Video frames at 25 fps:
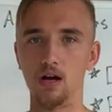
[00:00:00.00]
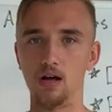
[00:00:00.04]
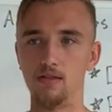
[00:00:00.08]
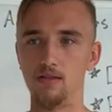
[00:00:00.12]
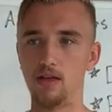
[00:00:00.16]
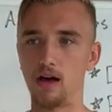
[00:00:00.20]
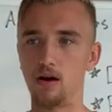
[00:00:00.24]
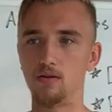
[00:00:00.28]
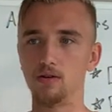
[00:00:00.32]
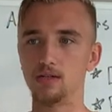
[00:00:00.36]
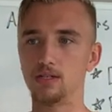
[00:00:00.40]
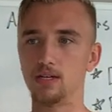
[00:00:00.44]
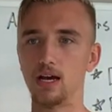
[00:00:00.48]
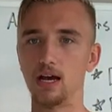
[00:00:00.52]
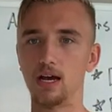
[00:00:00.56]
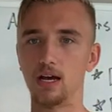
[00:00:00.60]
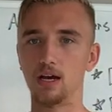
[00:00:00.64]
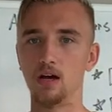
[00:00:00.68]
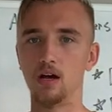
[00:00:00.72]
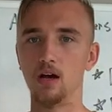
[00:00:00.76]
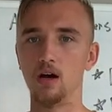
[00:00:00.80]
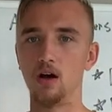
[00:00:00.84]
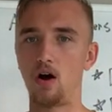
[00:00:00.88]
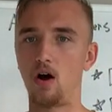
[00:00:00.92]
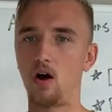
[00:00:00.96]
That was like,
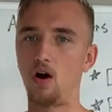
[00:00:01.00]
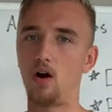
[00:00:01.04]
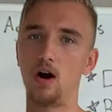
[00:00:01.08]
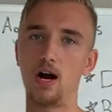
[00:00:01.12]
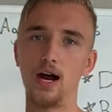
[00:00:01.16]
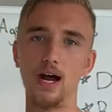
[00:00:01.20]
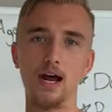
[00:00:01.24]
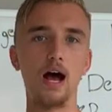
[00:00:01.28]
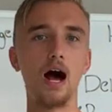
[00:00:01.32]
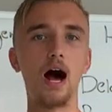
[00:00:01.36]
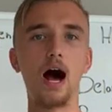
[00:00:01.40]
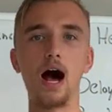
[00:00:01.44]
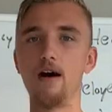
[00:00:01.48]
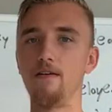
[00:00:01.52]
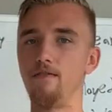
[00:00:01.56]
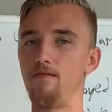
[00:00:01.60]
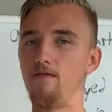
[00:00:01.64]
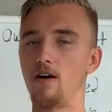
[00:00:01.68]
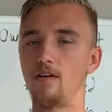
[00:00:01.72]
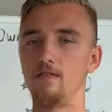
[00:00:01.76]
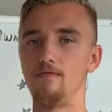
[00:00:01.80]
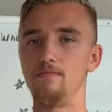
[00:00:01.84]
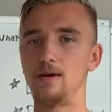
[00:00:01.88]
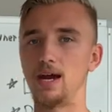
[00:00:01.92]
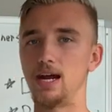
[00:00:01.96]
all right, I've,
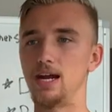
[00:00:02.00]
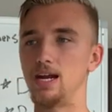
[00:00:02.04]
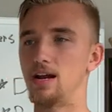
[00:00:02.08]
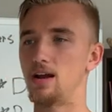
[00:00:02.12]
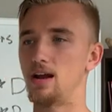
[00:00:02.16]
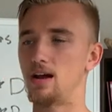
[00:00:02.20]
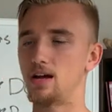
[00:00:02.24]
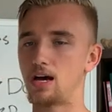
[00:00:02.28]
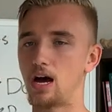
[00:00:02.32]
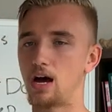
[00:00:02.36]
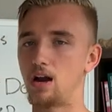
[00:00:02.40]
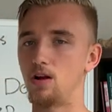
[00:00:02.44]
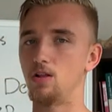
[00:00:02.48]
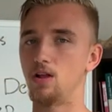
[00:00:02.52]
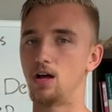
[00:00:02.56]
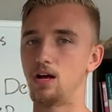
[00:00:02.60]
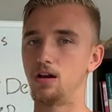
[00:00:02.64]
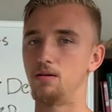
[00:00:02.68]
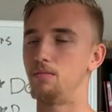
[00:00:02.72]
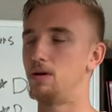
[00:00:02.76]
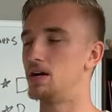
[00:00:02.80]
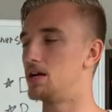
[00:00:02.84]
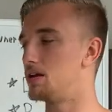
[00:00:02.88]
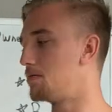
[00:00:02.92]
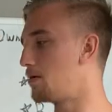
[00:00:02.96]
I've made it. I got a lot
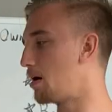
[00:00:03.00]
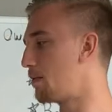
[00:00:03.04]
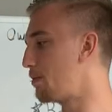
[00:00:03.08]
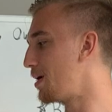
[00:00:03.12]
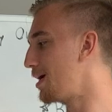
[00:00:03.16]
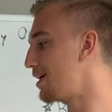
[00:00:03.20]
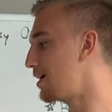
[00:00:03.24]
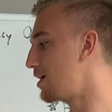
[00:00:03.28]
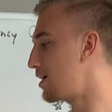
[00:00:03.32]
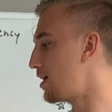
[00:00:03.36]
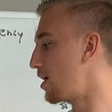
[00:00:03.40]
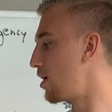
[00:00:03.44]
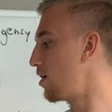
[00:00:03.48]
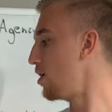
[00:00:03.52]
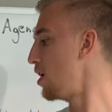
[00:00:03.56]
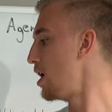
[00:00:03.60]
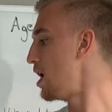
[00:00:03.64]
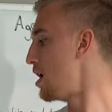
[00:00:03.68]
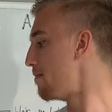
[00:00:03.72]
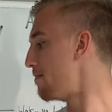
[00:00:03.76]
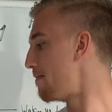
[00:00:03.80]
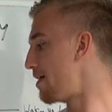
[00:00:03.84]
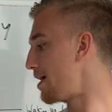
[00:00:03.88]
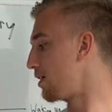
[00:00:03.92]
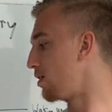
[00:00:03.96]
of money in my bank account.
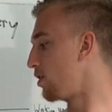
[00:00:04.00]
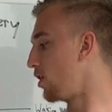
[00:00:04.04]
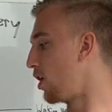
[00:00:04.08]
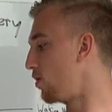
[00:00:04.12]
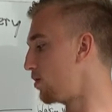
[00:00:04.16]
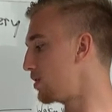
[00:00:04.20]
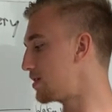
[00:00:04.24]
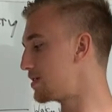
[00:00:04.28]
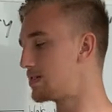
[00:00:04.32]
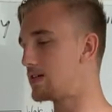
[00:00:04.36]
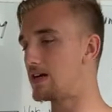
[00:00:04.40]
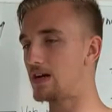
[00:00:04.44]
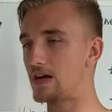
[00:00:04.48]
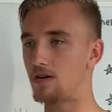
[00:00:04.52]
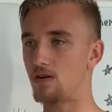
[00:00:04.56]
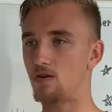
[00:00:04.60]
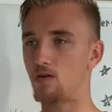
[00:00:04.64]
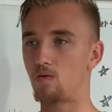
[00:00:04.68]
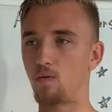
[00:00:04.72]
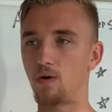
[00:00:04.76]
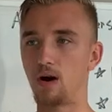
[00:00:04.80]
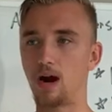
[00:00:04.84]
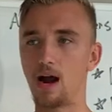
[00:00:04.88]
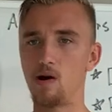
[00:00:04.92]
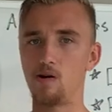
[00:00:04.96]
My lowest
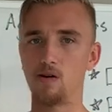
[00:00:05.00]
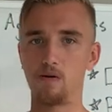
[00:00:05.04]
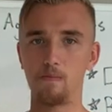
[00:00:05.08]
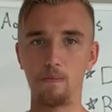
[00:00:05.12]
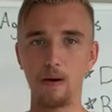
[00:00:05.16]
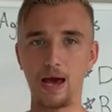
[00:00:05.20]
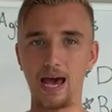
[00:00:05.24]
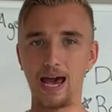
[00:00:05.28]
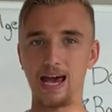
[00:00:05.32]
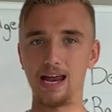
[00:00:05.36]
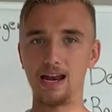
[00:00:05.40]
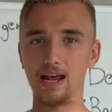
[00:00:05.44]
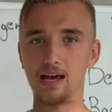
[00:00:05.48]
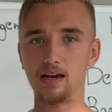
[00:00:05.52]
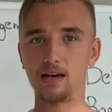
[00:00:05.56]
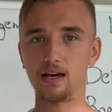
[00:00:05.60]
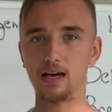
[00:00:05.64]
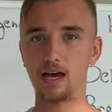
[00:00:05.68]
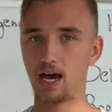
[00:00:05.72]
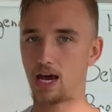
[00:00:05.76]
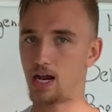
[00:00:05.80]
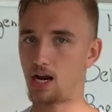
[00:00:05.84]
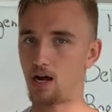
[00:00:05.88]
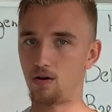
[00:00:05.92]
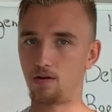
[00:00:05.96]
standard where I would panic
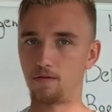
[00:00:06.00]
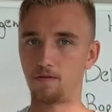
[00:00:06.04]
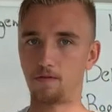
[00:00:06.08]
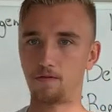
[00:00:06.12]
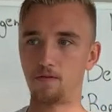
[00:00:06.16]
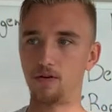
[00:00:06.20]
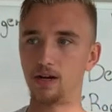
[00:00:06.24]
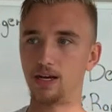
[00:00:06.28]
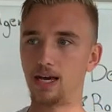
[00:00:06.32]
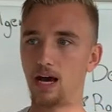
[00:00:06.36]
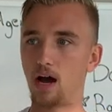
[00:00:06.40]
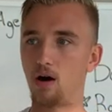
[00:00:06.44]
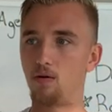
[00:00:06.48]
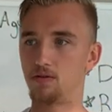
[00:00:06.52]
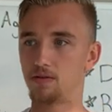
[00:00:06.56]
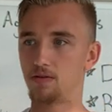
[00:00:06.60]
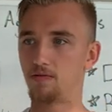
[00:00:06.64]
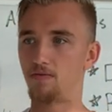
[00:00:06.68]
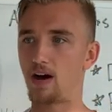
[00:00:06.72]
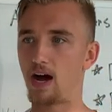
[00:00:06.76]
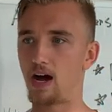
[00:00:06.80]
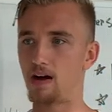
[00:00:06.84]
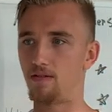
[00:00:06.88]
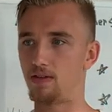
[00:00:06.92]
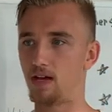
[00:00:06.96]
and I would freak out was
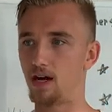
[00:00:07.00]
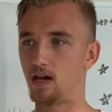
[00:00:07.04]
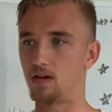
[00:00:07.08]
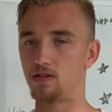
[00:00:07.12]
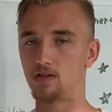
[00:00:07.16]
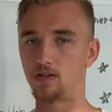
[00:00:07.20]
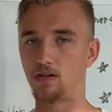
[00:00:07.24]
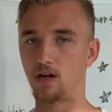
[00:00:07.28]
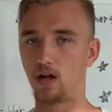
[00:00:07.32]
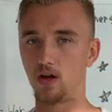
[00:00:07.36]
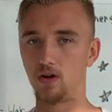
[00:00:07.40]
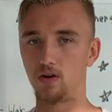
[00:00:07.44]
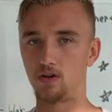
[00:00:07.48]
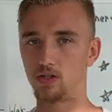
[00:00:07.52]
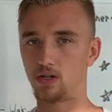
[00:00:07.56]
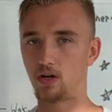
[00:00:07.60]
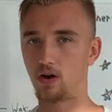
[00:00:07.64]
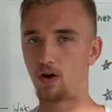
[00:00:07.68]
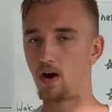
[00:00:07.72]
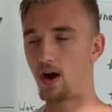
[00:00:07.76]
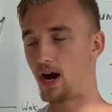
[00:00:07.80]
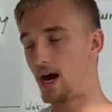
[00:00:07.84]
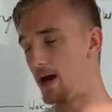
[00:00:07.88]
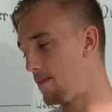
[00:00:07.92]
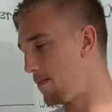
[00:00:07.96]
$5,000. All
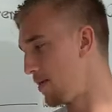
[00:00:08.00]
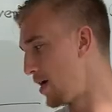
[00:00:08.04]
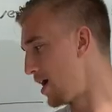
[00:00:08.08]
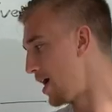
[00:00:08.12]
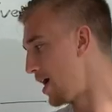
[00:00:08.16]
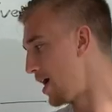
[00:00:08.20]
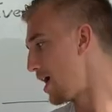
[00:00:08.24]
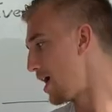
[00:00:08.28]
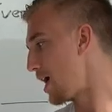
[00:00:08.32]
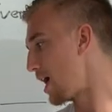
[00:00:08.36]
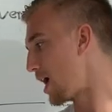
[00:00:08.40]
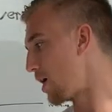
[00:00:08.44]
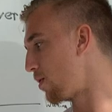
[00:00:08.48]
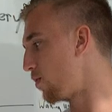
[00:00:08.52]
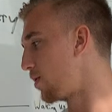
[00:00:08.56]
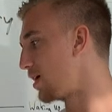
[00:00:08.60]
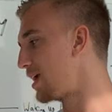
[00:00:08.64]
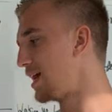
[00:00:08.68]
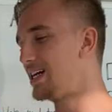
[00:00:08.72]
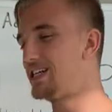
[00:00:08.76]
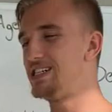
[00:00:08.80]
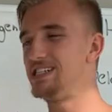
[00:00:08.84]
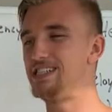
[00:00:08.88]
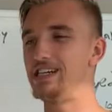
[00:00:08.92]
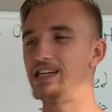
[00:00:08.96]
right. And what
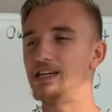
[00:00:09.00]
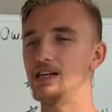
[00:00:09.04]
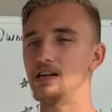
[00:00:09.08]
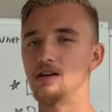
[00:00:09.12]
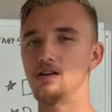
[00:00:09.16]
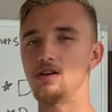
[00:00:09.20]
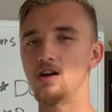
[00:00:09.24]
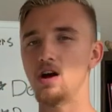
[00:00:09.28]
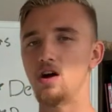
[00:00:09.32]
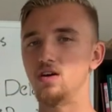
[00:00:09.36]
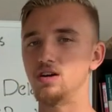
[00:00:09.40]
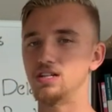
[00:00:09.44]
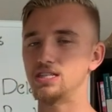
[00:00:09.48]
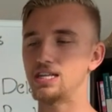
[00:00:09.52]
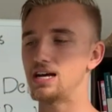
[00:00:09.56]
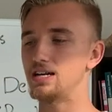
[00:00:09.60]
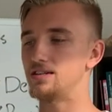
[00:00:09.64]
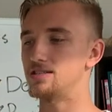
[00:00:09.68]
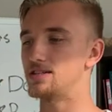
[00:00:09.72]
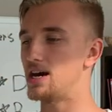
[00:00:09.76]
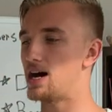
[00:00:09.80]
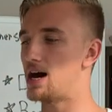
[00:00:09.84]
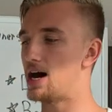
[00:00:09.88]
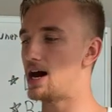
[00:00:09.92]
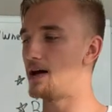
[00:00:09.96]
I didn't know at that
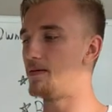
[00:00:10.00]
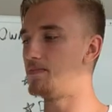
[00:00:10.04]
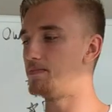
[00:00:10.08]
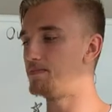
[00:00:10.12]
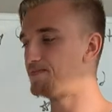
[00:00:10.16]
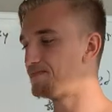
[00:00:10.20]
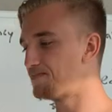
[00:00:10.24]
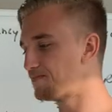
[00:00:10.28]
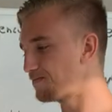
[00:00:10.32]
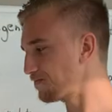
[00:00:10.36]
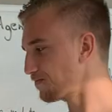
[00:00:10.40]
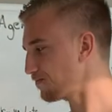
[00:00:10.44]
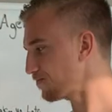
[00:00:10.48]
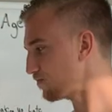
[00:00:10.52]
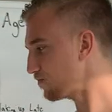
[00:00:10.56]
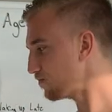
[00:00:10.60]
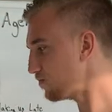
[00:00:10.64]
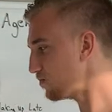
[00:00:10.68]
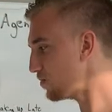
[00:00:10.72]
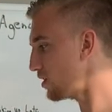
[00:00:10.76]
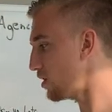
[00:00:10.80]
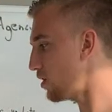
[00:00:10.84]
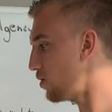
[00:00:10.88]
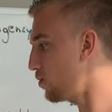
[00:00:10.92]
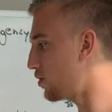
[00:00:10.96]
time
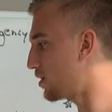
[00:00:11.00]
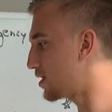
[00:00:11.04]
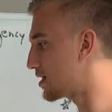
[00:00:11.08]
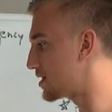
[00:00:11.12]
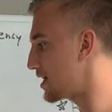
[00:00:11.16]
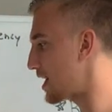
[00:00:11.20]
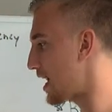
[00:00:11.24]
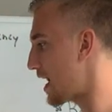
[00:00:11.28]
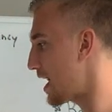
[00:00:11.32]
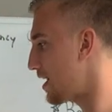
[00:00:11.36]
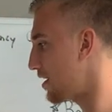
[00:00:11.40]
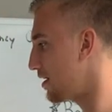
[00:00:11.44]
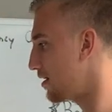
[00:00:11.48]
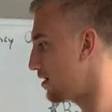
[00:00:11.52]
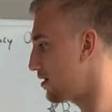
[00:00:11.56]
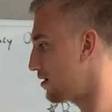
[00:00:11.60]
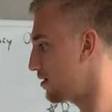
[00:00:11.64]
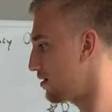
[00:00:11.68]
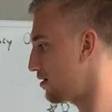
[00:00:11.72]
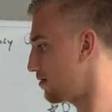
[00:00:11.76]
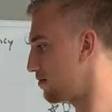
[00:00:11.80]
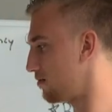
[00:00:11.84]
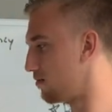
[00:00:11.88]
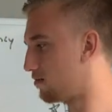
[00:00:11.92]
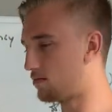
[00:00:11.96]
was that,
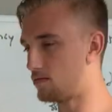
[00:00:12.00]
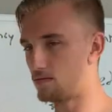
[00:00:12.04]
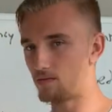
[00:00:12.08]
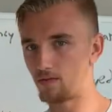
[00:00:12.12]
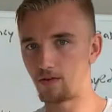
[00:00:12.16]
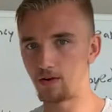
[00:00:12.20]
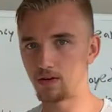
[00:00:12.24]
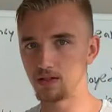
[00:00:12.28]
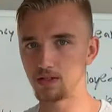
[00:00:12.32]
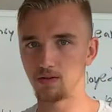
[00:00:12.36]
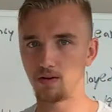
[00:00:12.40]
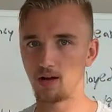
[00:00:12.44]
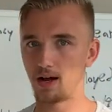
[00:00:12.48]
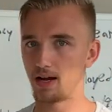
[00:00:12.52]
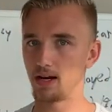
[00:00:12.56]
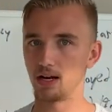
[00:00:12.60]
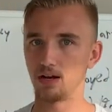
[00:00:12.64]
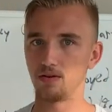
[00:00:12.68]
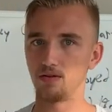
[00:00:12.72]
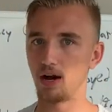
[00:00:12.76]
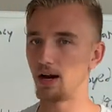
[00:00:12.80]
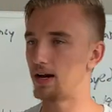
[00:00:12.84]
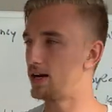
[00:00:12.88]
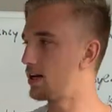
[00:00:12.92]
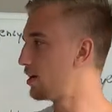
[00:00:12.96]
first of all, I
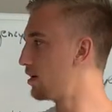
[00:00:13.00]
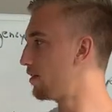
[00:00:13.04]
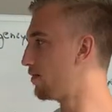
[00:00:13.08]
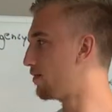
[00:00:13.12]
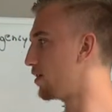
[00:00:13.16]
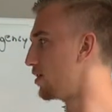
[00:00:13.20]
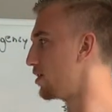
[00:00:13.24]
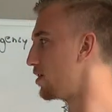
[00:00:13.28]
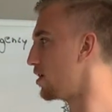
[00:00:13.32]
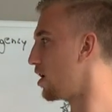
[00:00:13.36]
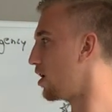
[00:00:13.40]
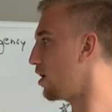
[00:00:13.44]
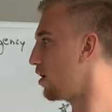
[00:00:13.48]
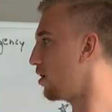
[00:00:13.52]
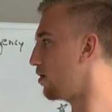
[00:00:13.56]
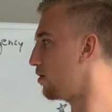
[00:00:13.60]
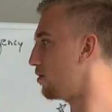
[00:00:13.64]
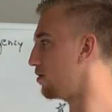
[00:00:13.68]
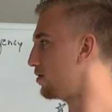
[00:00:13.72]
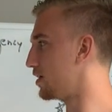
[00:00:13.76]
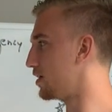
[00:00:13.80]
didn't, I didn't even know